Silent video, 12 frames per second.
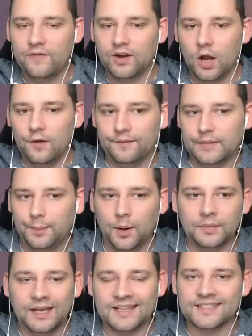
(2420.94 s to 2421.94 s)
of a glow from the
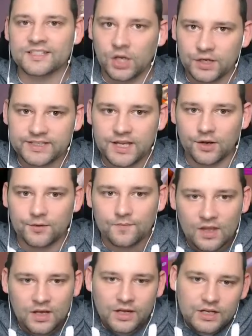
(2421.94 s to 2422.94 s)
pumpkins. Looks good.
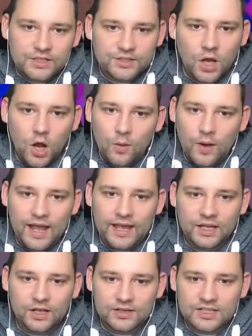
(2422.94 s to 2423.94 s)
So
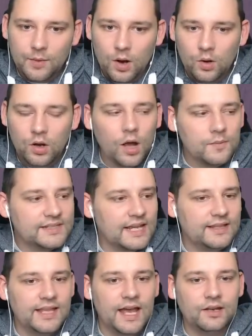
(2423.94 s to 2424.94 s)
a customer comes
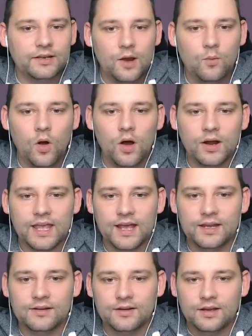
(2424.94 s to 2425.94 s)
in then, they walk
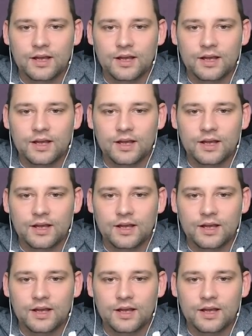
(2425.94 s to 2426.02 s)
in,